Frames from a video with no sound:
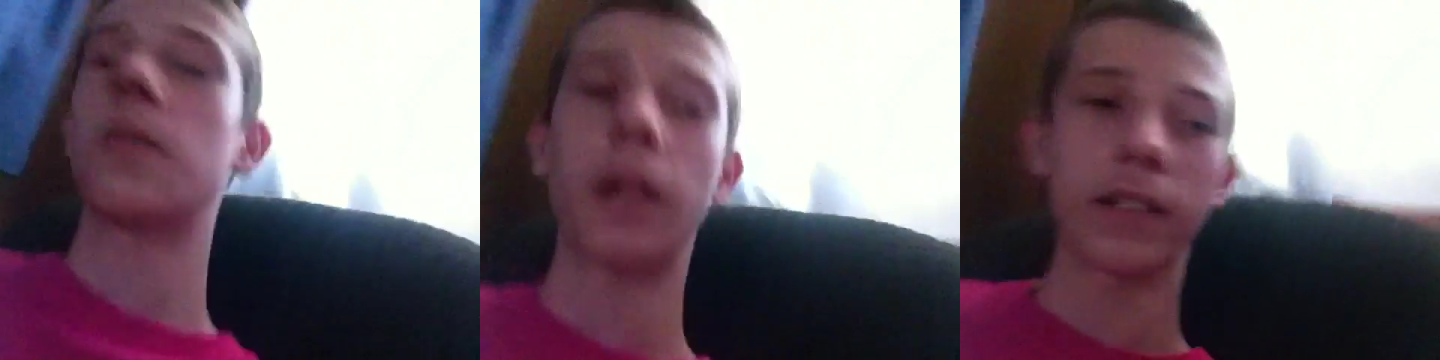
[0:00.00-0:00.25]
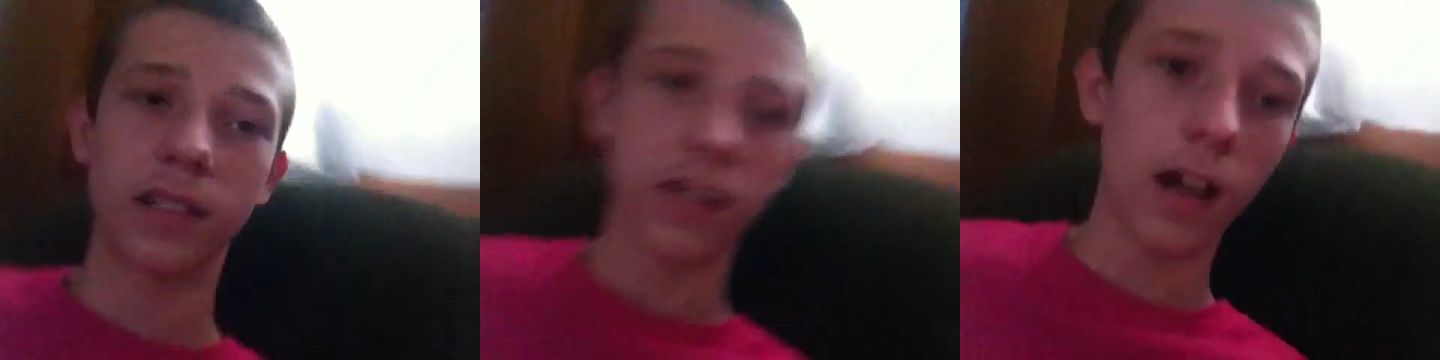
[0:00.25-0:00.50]

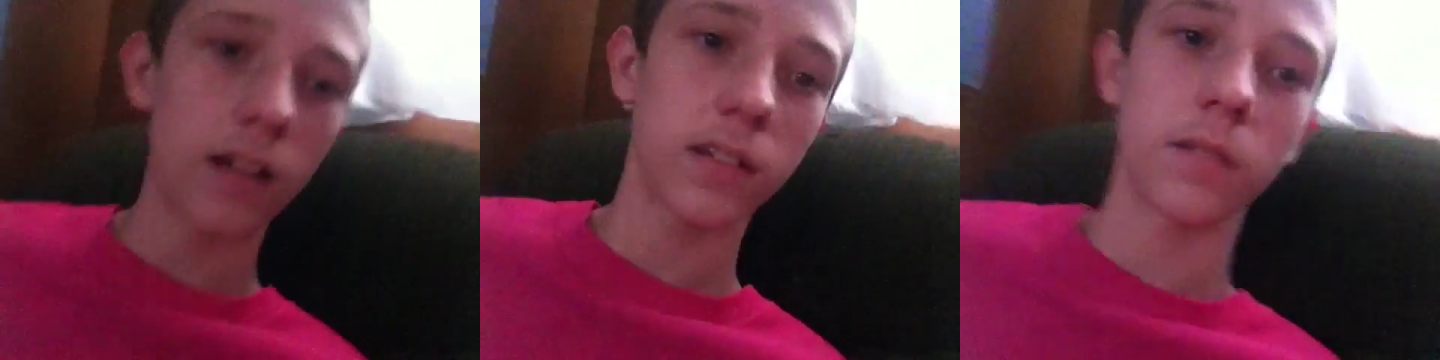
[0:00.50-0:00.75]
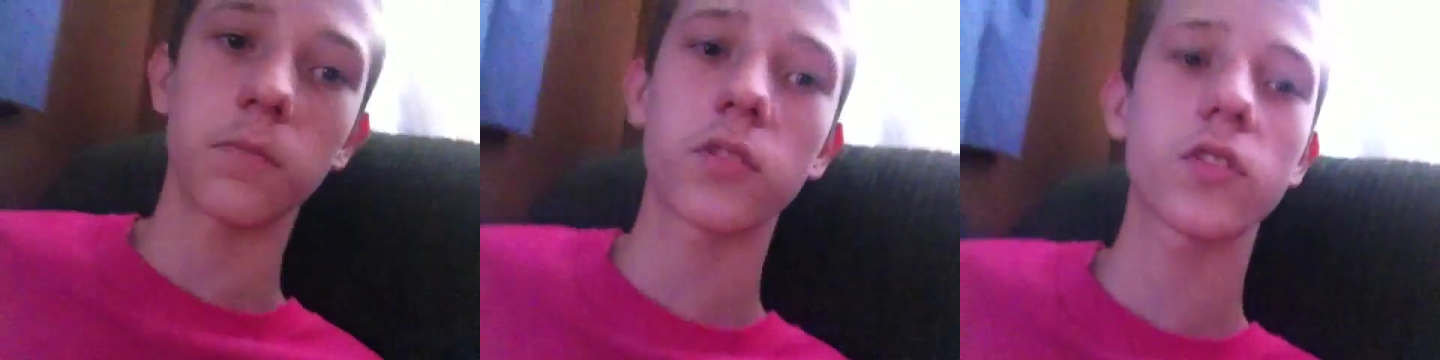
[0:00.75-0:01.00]
about this, guys.
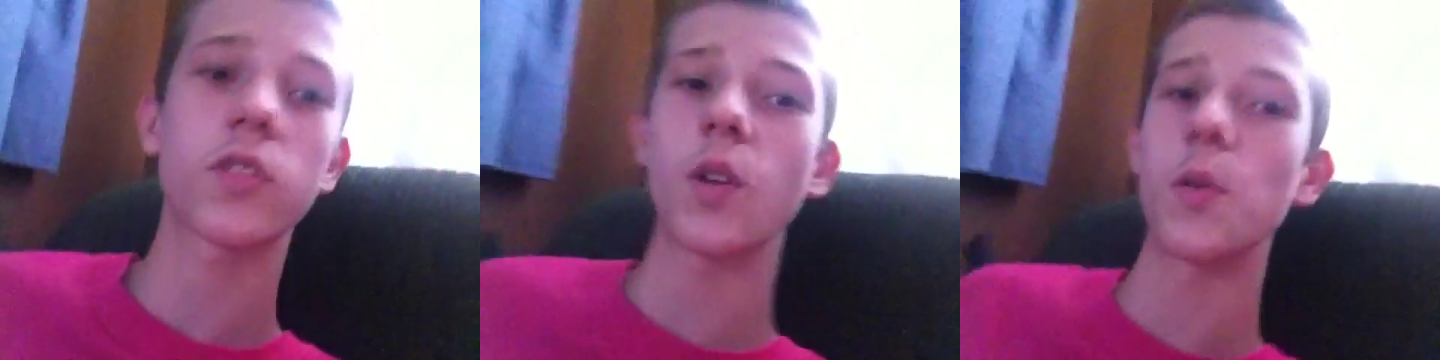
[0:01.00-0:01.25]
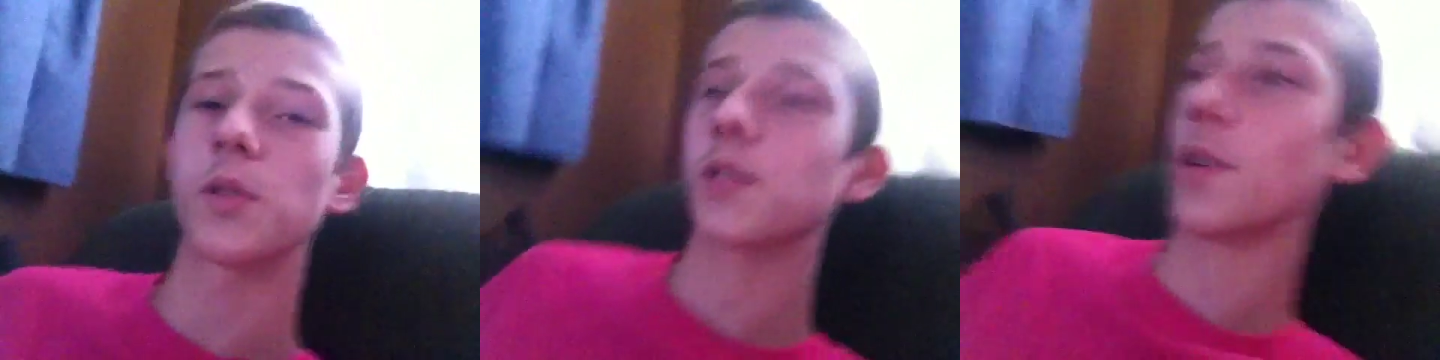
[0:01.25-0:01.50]
I'm
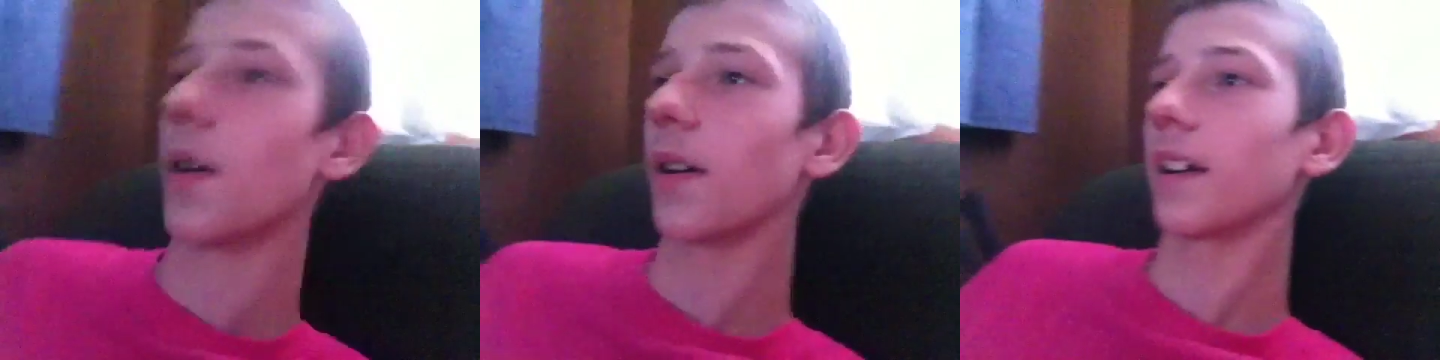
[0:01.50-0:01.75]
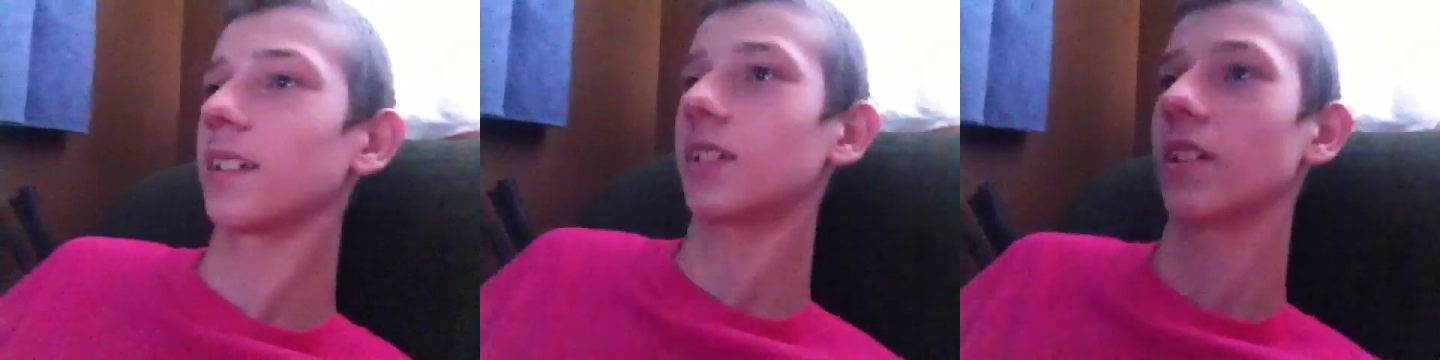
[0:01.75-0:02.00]
so
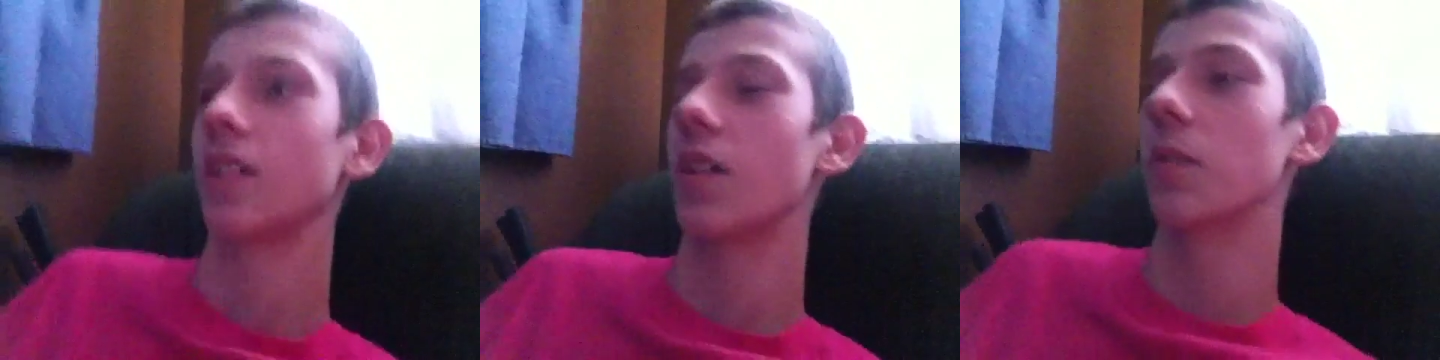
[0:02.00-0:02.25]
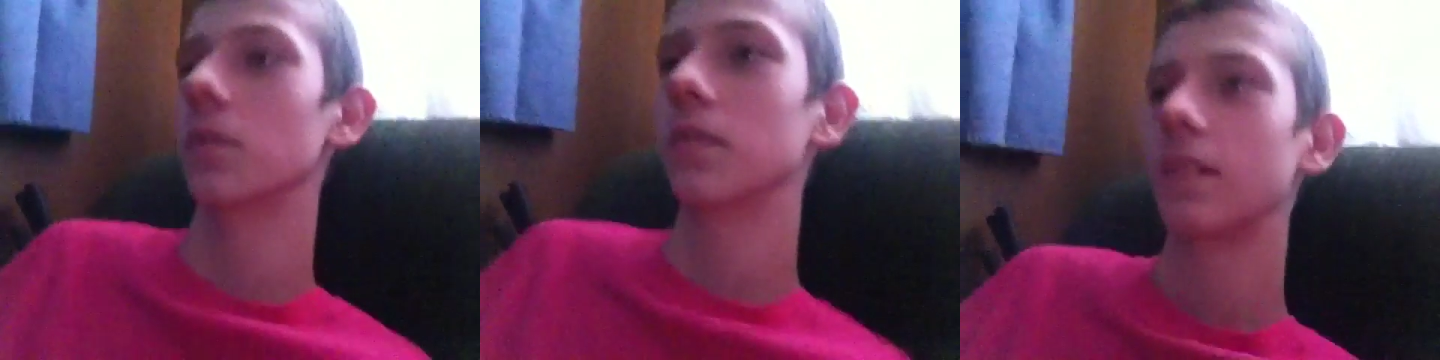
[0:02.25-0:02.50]
sorry. I should
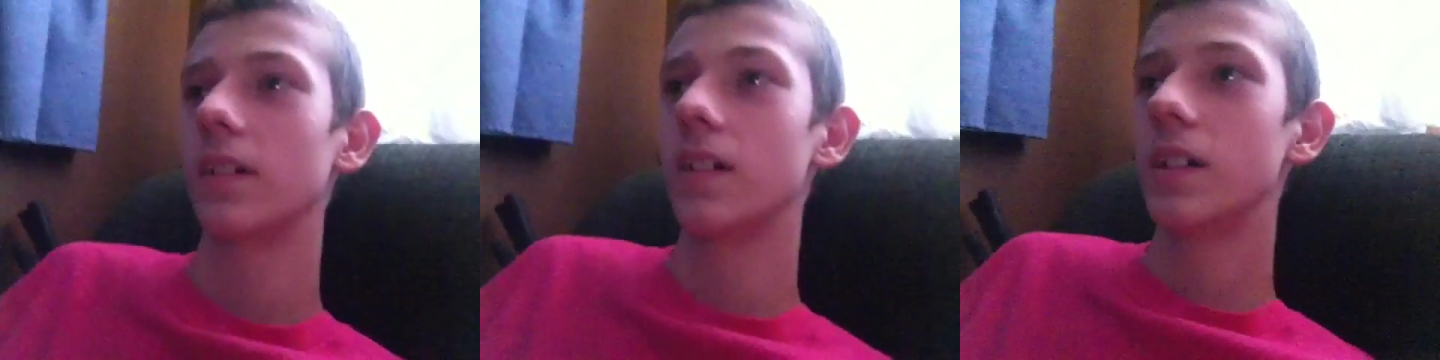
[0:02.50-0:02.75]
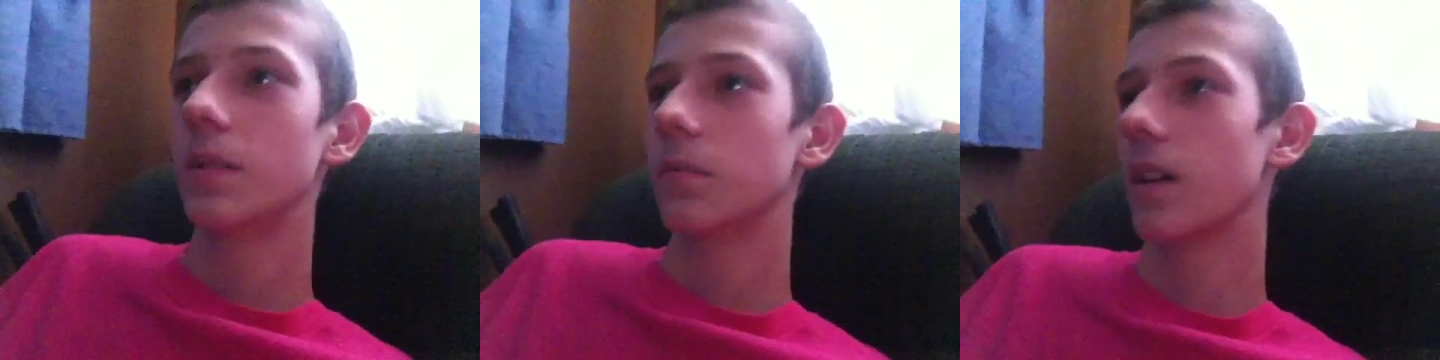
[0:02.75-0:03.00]
know
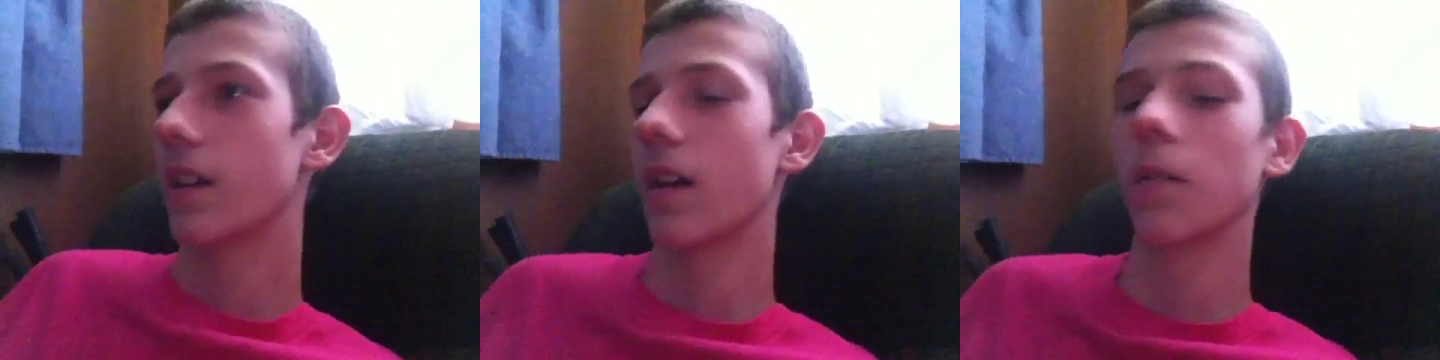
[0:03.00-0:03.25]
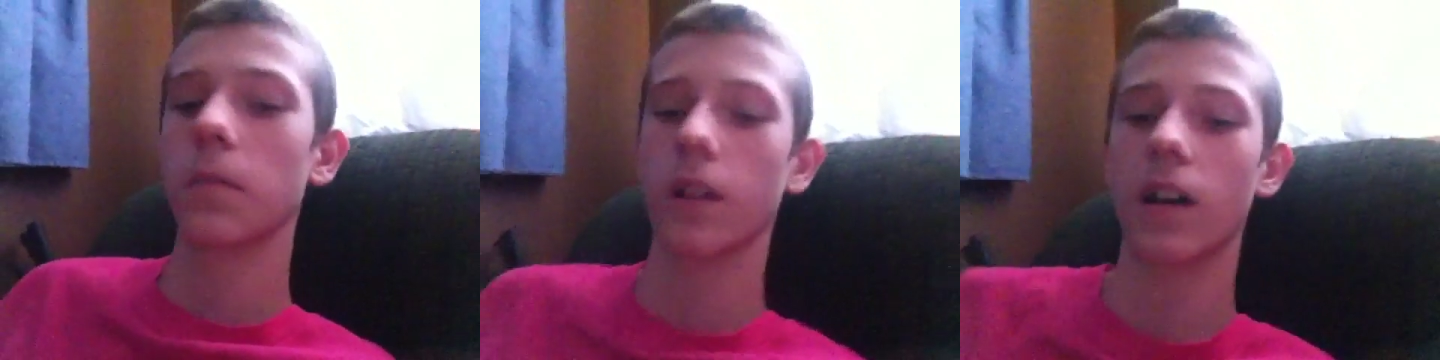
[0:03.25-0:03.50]
by
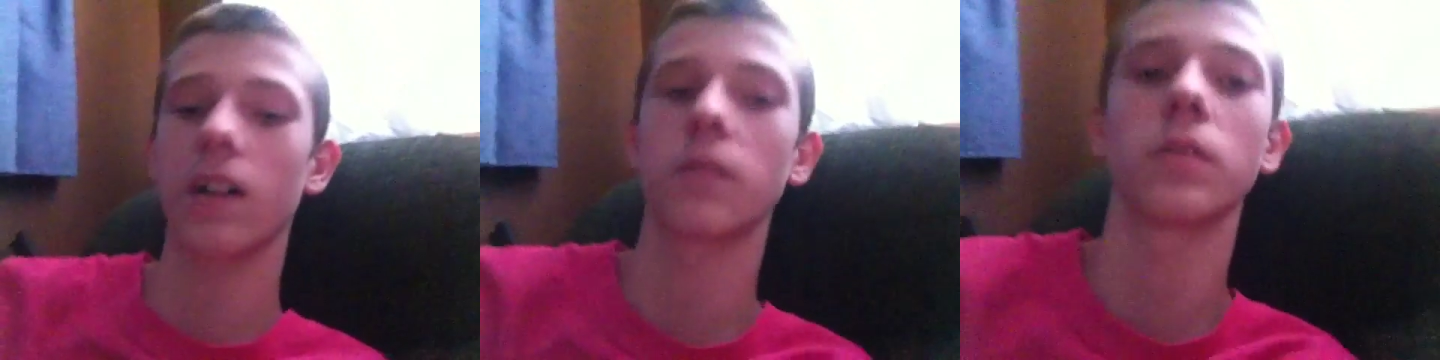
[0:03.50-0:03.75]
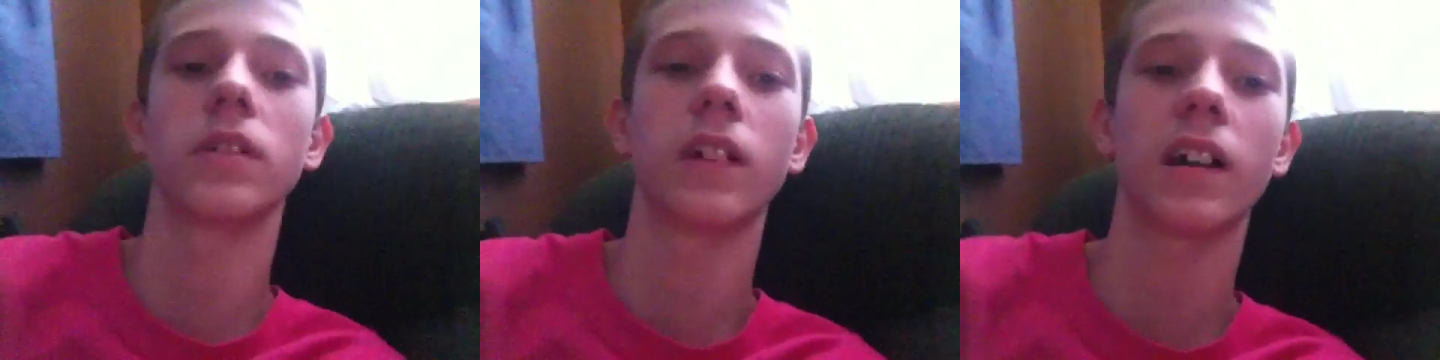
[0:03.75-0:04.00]
now, but I would.